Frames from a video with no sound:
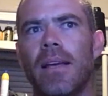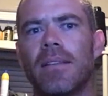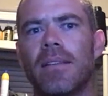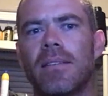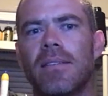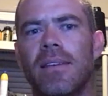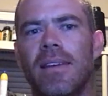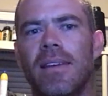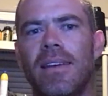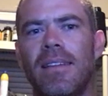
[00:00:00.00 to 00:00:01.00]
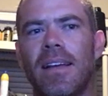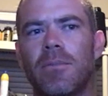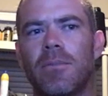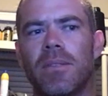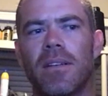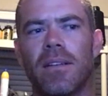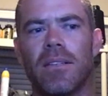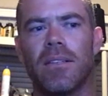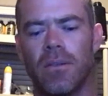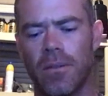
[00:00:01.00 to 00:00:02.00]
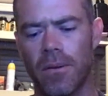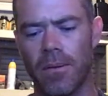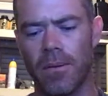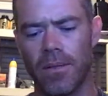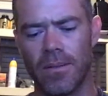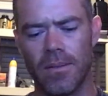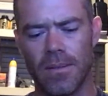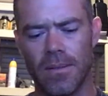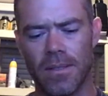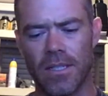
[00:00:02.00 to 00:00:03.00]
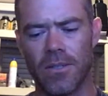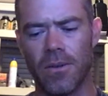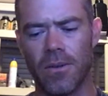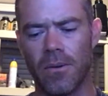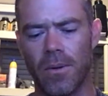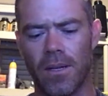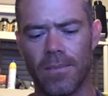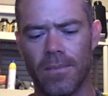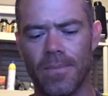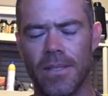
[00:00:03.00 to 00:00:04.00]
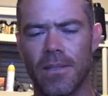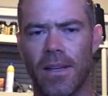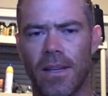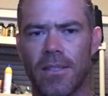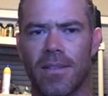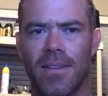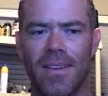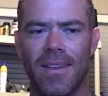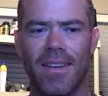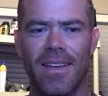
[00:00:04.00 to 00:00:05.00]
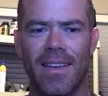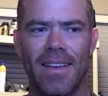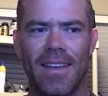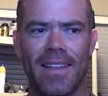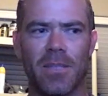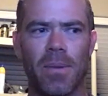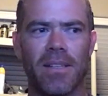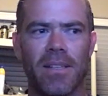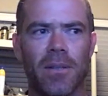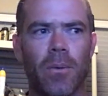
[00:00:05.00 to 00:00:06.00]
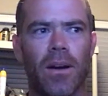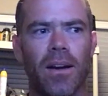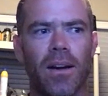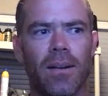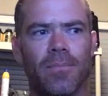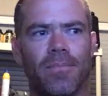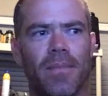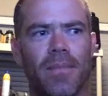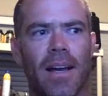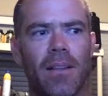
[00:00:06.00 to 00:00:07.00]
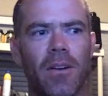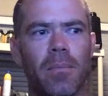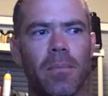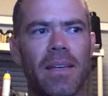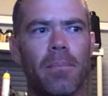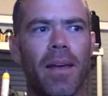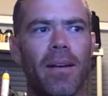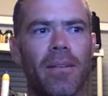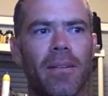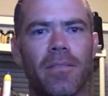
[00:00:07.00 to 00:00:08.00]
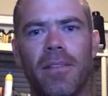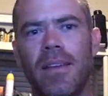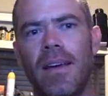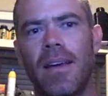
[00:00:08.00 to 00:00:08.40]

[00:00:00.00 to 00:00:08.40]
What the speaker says: that's what's going to get you through and get you doing well. So that's basically where I learned to be competitive.